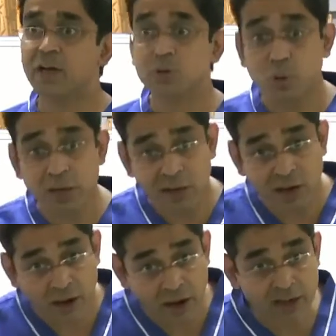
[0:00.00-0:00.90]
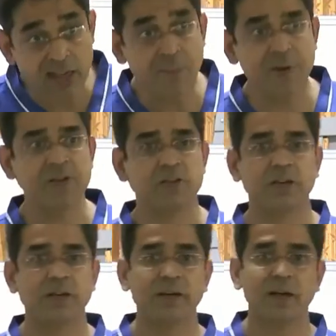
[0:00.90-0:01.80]
So in a hernia
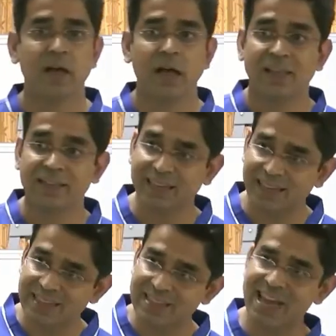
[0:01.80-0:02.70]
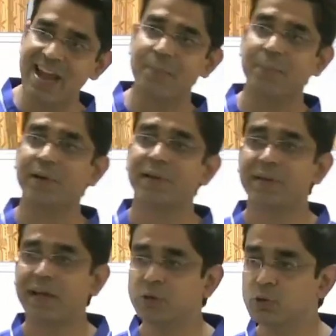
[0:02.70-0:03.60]
patient, the concept
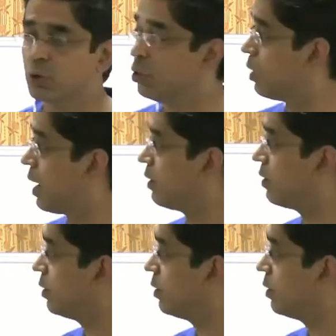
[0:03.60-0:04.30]
that you should look at